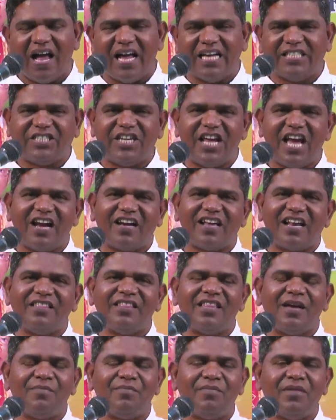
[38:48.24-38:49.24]
Yeshaya
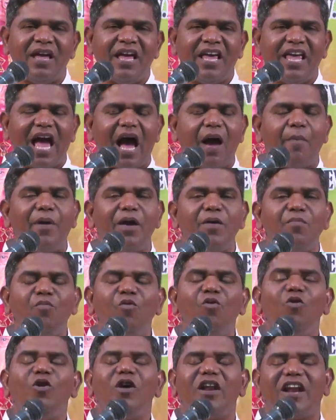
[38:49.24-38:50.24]
grantham
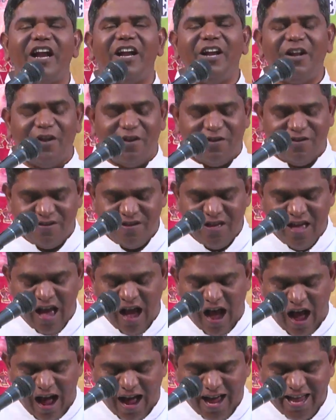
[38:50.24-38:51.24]
53:2,
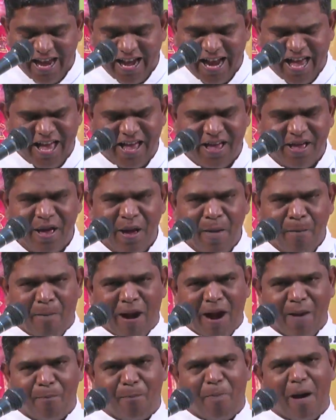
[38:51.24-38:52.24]
ayana
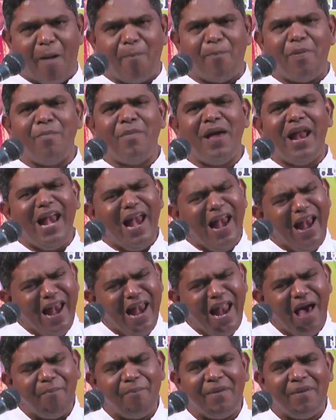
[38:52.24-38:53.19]
mana paapamella